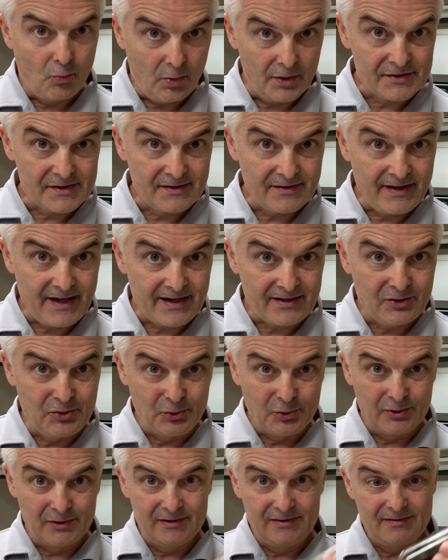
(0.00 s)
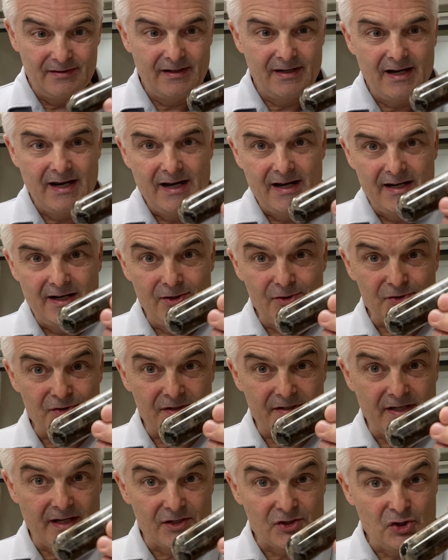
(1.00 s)
Wasn't that cool? Here's the
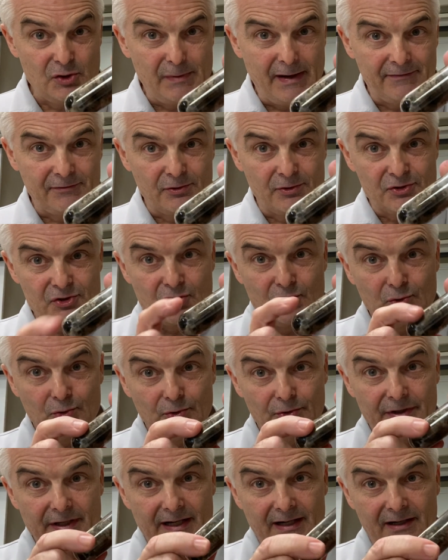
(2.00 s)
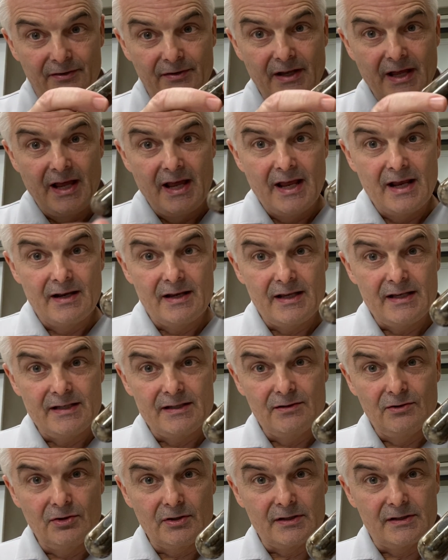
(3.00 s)
test tube after it's cooled down.
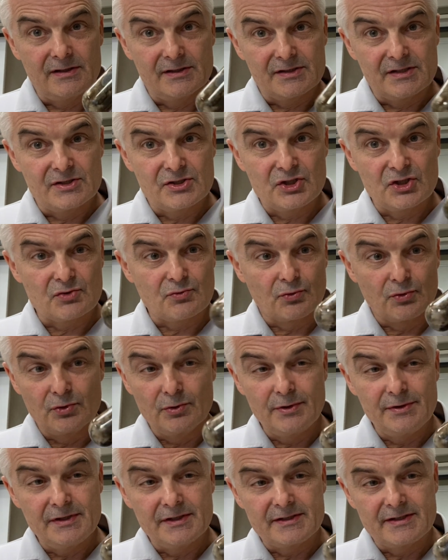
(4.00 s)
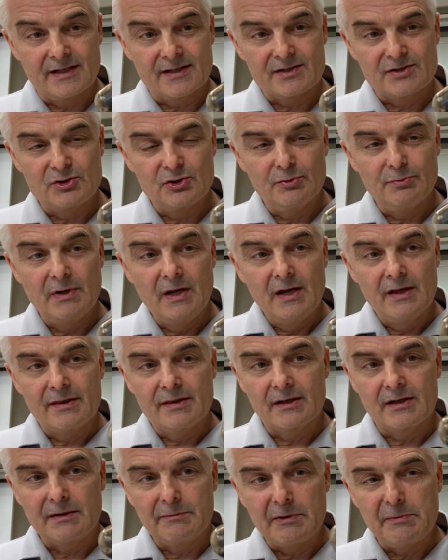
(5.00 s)
Look at this, it's just ruined the test tube. The
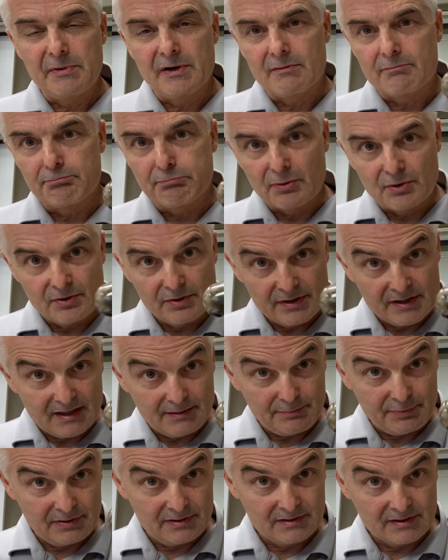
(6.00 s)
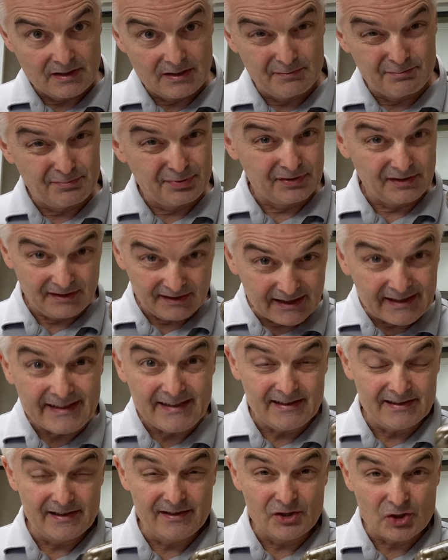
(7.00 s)
gummy bear burned up
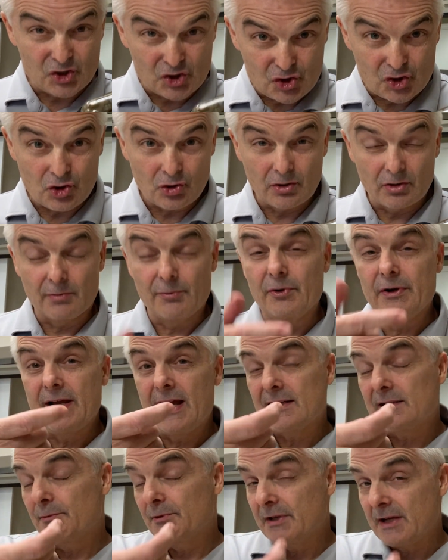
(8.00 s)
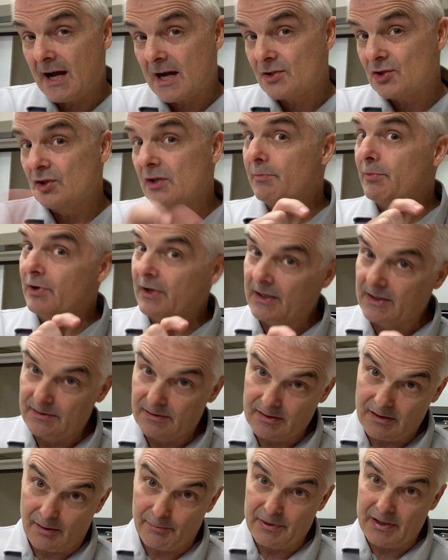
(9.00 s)
completely. The sugar reacted with the oxygen,
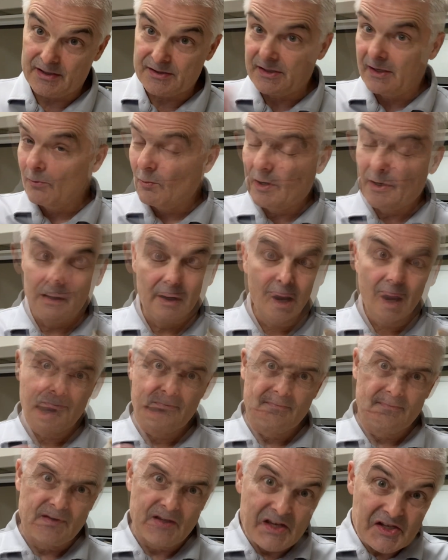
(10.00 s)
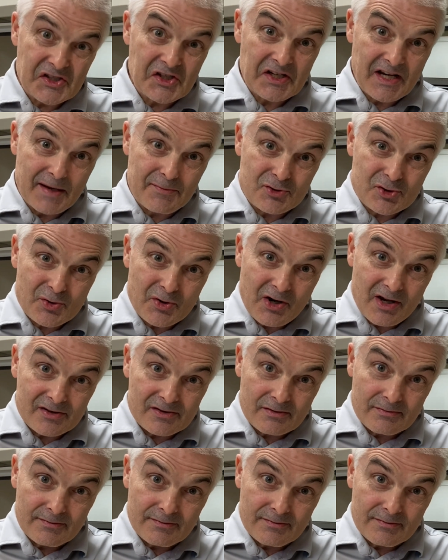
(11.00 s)
carbon dioxide and water. Isn't chemistry awesome?